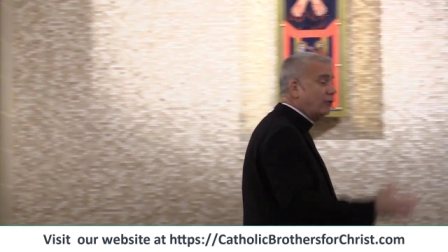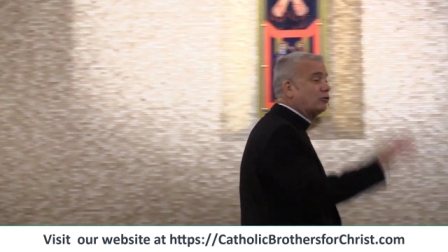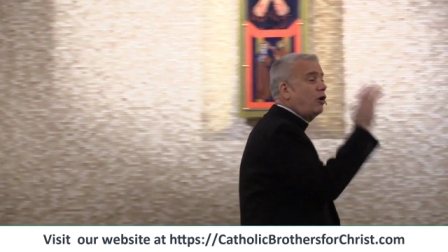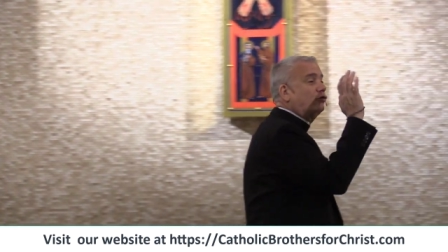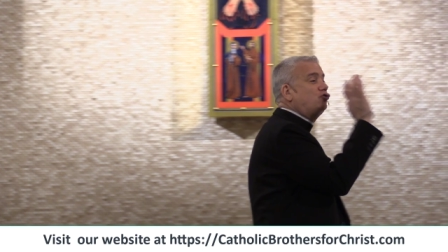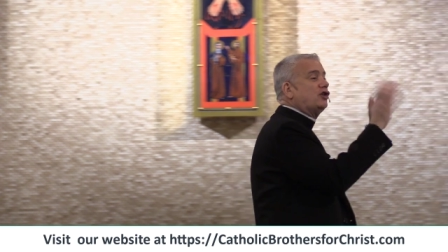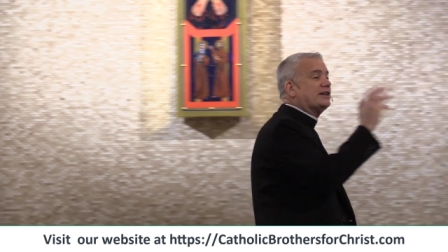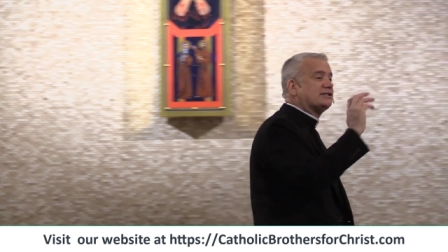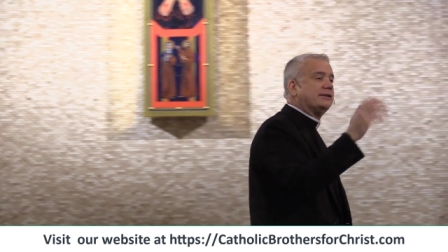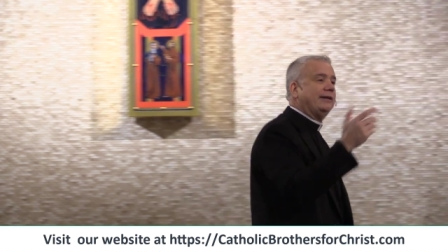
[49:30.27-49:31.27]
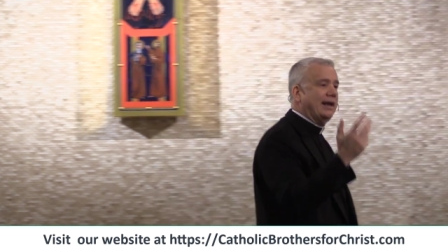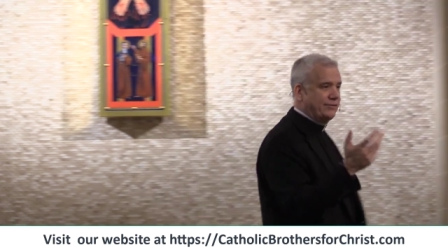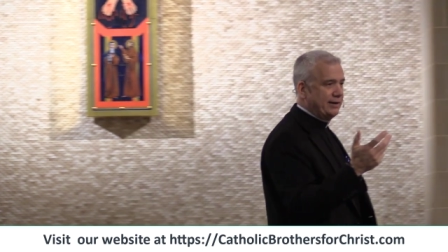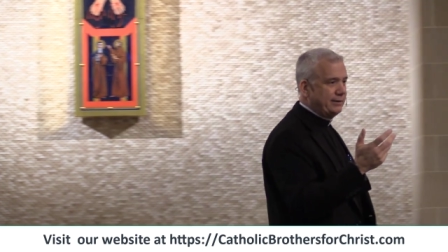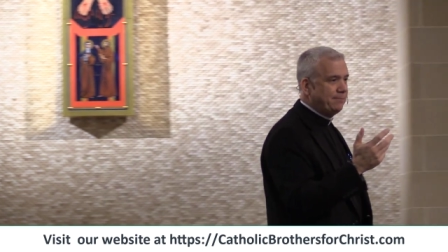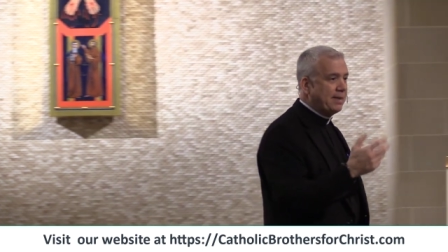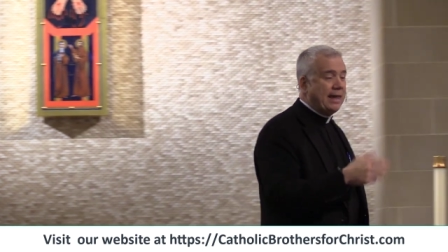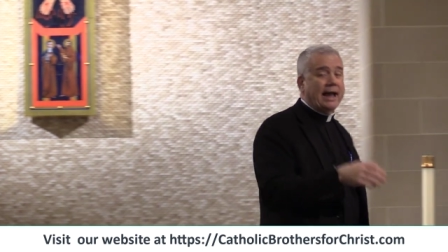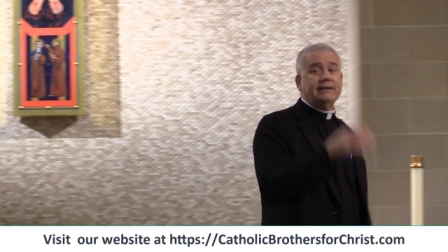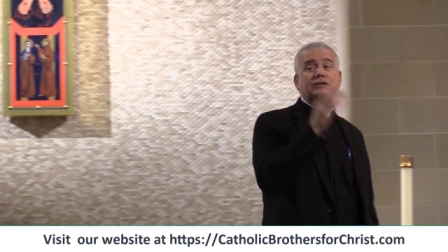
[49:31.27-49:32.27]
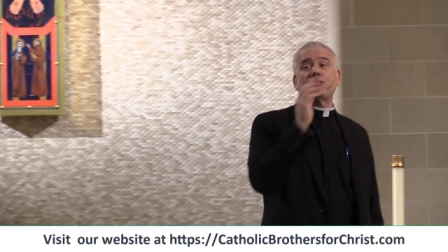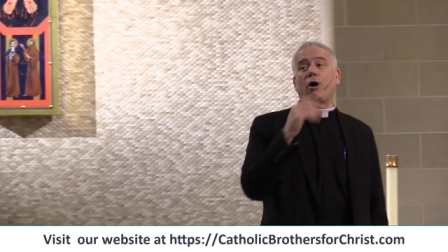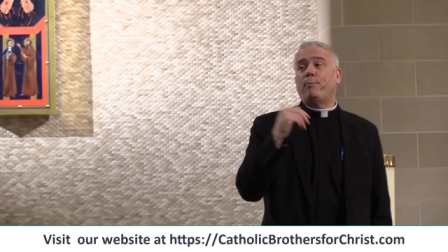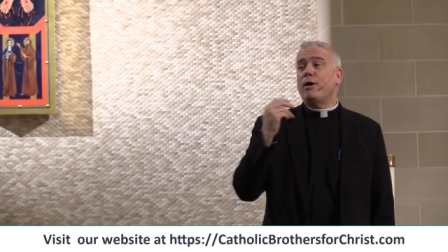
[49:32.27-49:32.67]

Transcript: out called Just Live It. And this call,